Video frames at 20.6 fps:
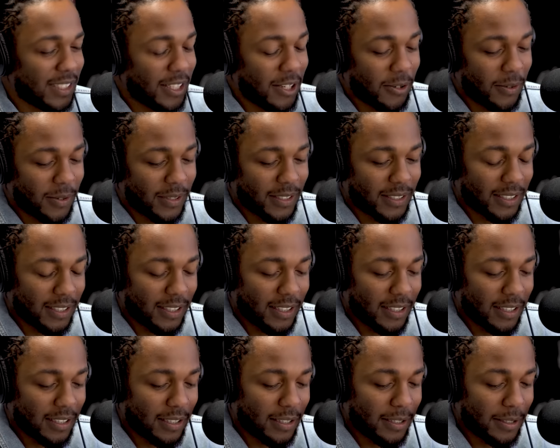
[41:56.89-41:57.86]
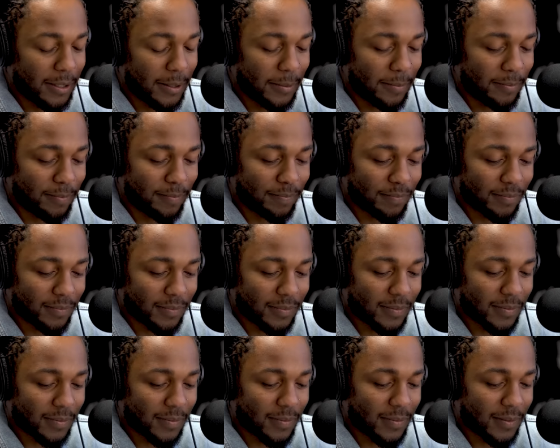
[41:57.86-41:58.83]
theories.
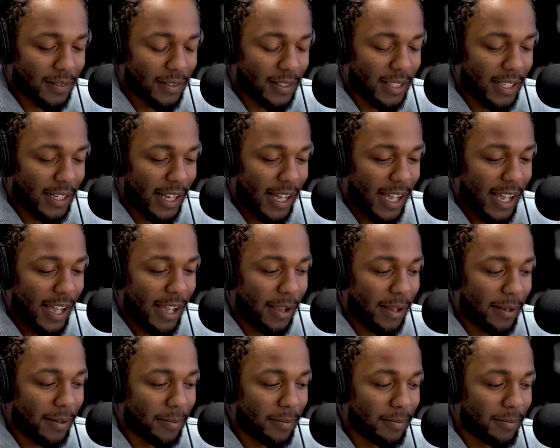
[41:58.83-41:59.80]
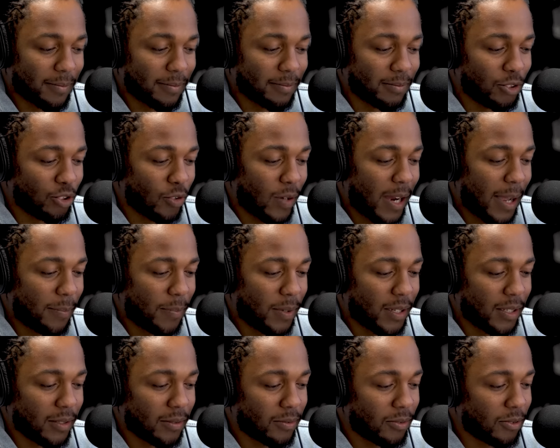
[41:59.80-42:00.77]
That I'm
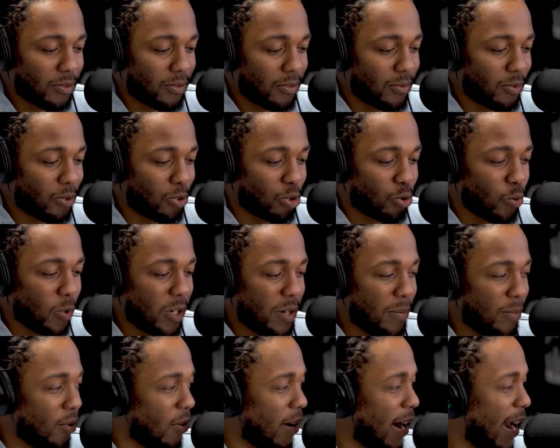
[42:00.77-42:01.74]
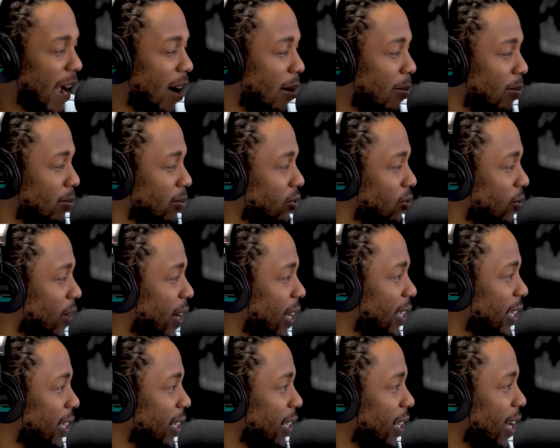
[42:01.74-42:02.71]
dropping 3 more albums
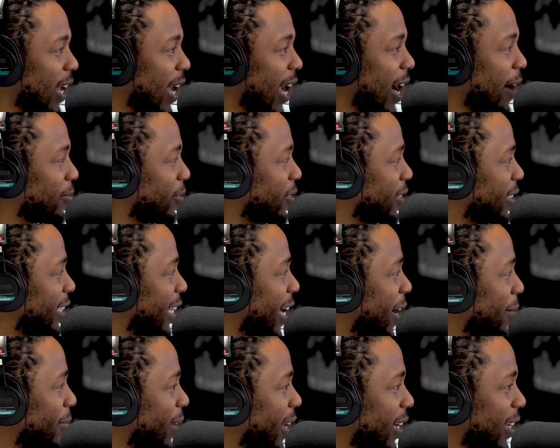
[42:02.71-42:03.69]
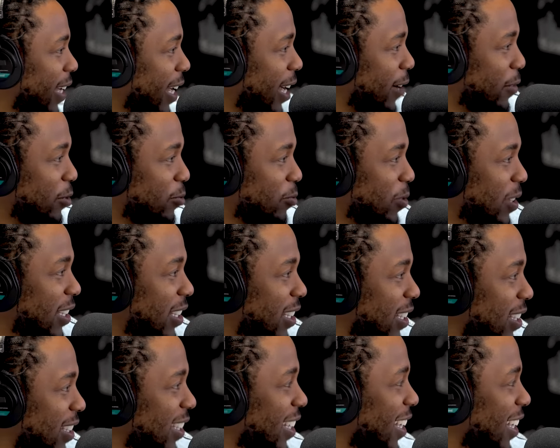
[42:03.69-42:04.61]
right after DAMN, like every week.